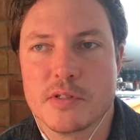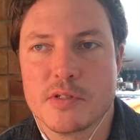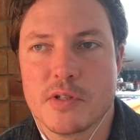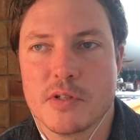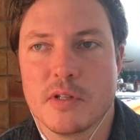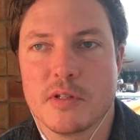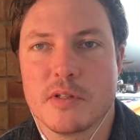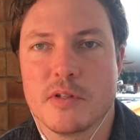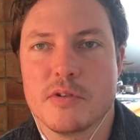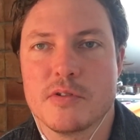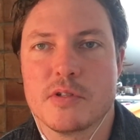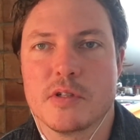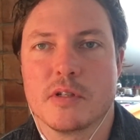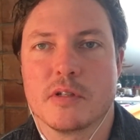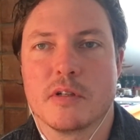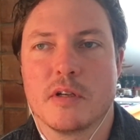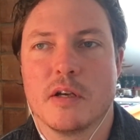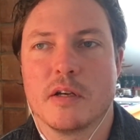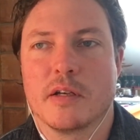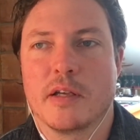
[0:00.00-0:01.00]
so that there's a
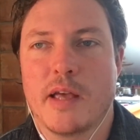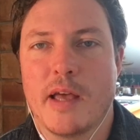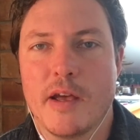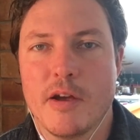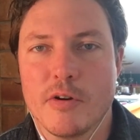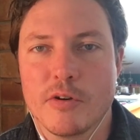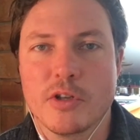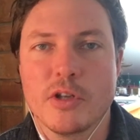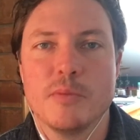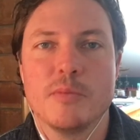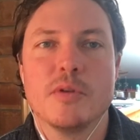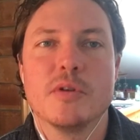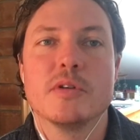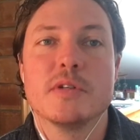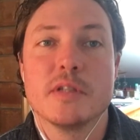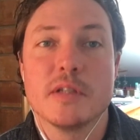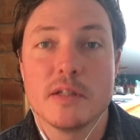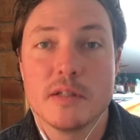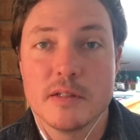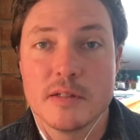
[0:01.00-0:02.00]
care
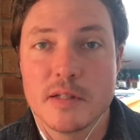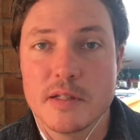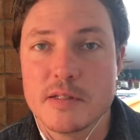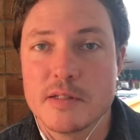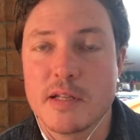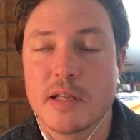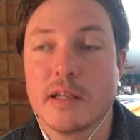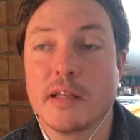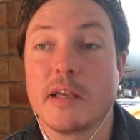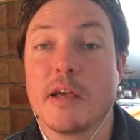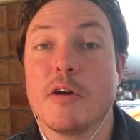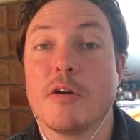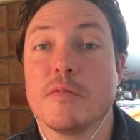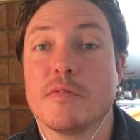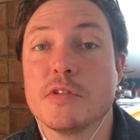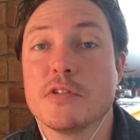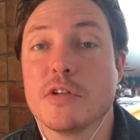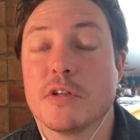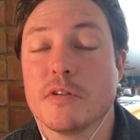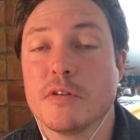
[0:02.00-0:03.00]
community that's taking care of
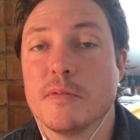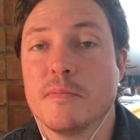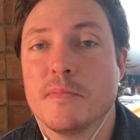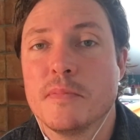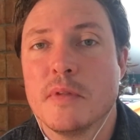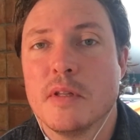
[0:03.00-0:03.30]
each other,